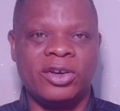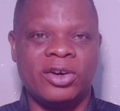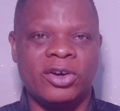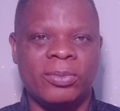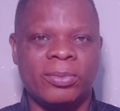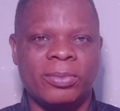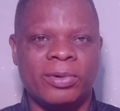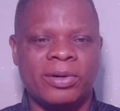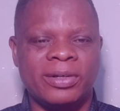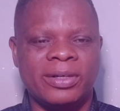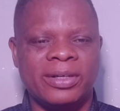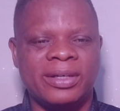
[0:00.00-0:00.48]

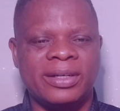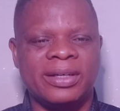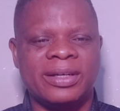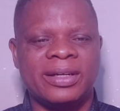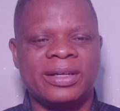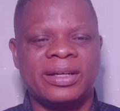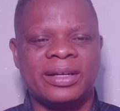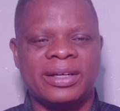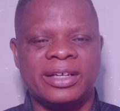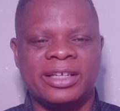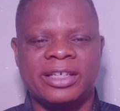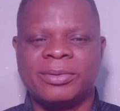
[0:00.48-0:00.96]
Young Money.
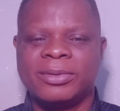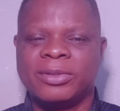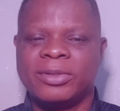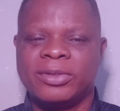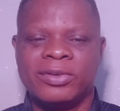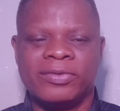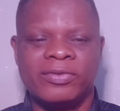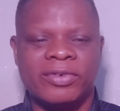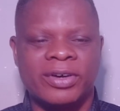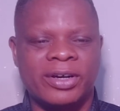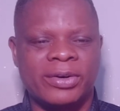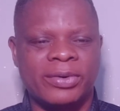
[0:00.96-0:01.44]
He's been
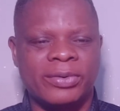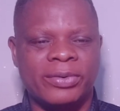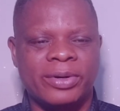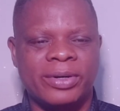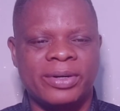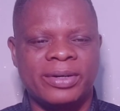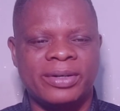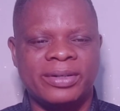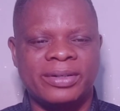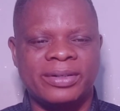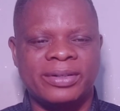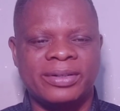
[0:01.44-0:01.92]
doing very
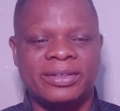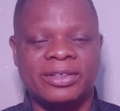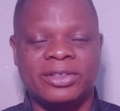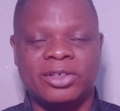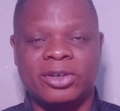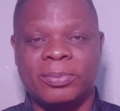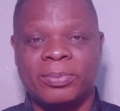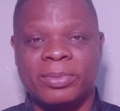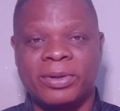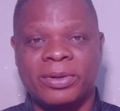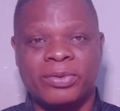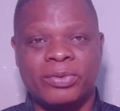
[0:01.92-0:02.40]
well,
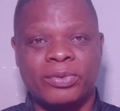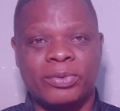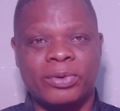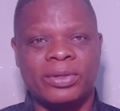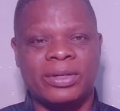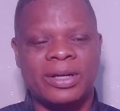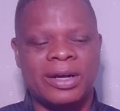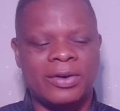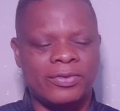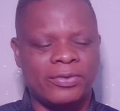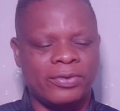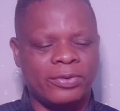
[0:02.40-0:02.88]
dropping
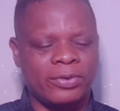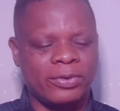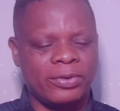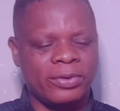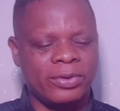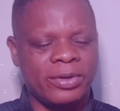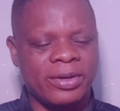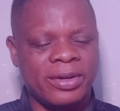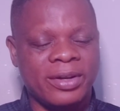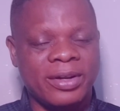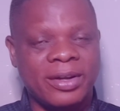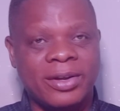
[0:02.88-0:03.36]

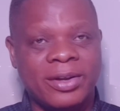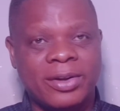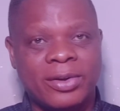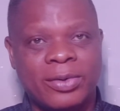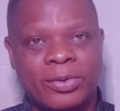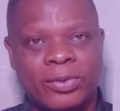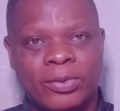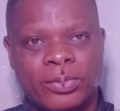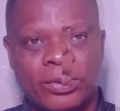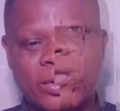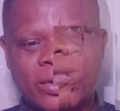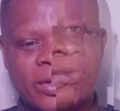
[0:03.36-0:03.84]
wonderful. Let's come
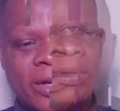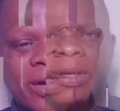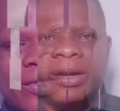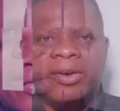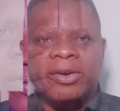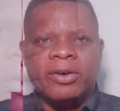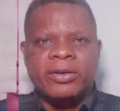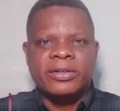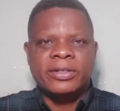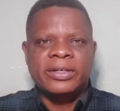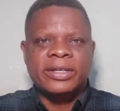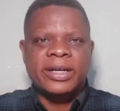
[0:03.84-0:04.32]
back on that
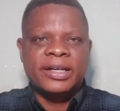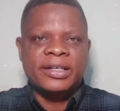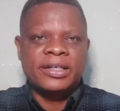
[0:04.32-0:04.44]
country,